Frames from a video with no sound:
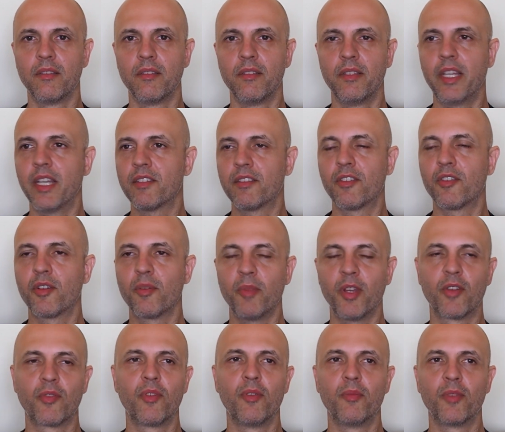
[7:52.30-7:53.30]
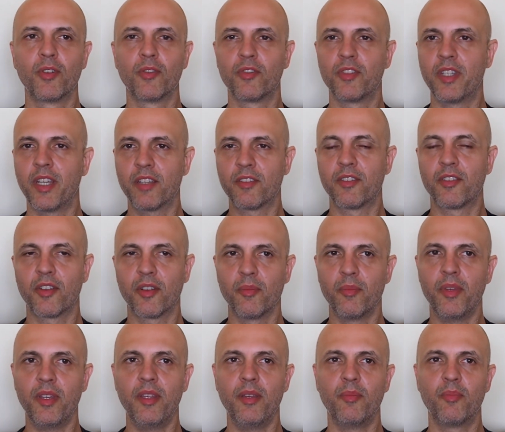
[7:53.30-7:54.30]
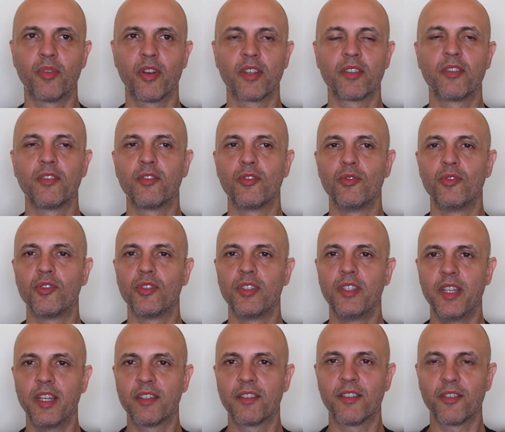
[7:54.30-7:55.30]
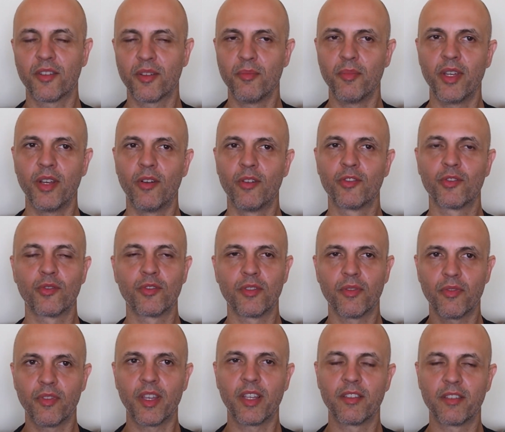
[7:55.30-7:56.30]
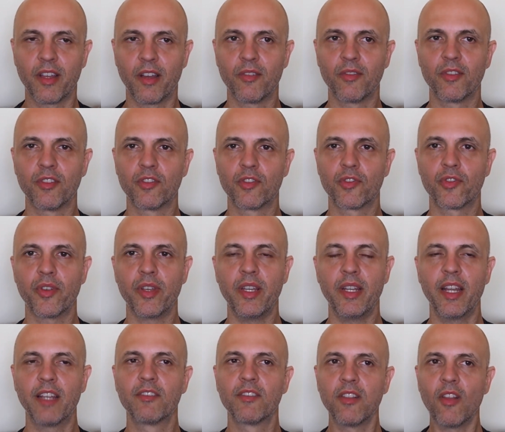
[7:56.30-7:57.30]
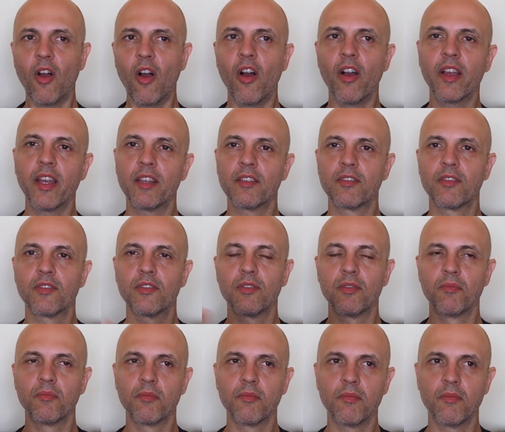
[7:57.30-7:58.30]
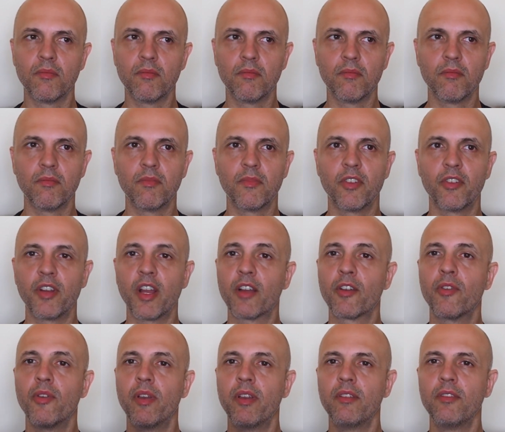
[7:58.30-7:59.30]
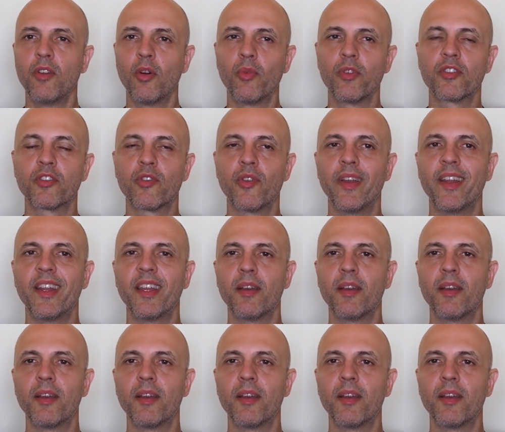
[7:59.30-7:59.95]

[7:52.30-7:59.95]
yes, there can be criminals, yes, there can be prostitution, yes, there can be all sorts of things out in the street, as long as they're not no one's creating